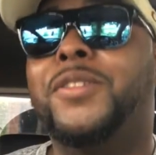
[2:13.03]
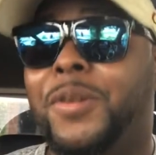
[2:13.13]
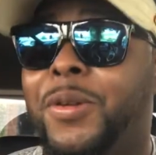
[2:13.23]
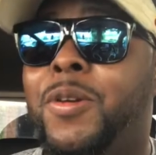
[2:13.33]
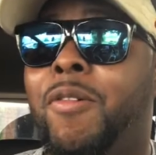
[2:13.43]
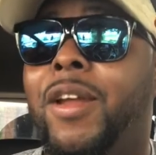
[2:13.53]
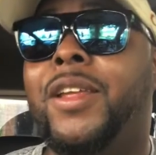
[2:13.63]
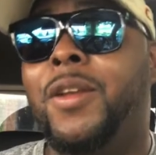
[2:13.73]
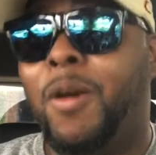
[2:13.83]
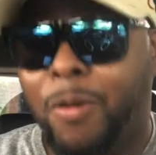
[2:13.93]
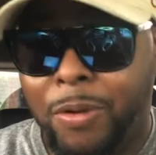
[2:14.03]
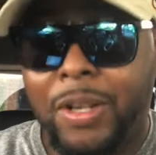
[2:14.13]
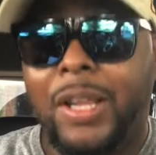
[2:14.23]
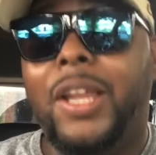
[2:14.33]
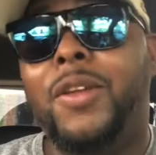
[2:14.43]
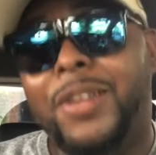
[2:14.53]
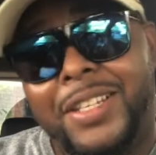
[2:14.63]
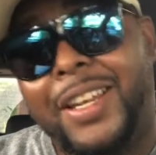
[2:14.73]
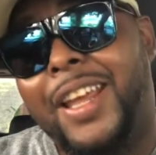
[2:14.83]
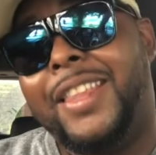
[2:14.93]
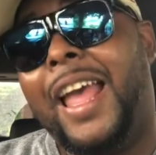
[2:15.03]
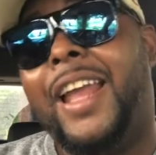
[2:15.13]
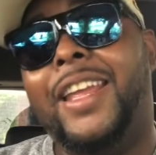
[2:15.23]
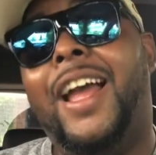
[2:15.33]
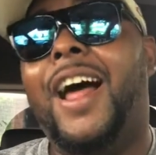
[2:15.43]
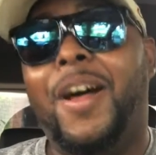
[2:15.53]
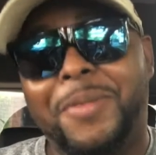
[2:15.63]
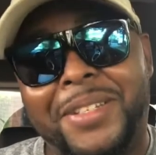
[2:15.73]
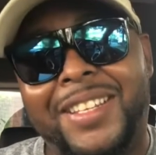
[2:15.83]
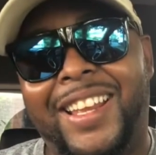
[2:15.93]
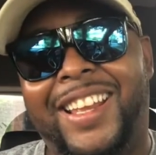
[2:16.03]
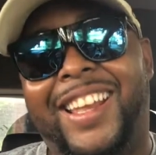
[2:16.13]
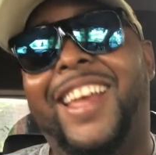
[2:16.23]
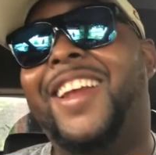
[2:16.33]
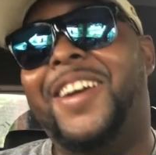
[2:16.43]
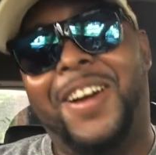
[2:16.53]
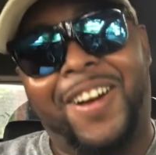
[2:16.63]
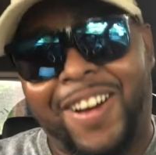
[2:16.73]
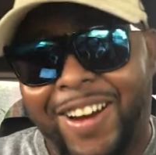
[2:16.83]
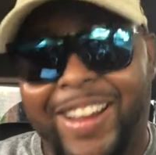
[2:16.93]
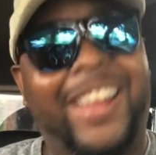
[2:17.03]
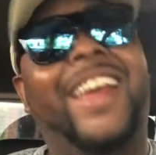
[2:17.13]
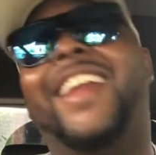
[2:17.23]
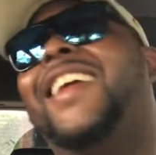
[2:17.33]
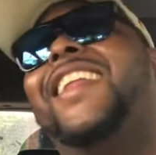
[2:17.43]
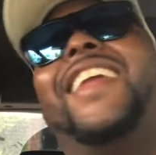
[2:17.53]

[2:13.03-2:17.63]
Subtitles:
So you already know, you need to get daddy a house and a car and,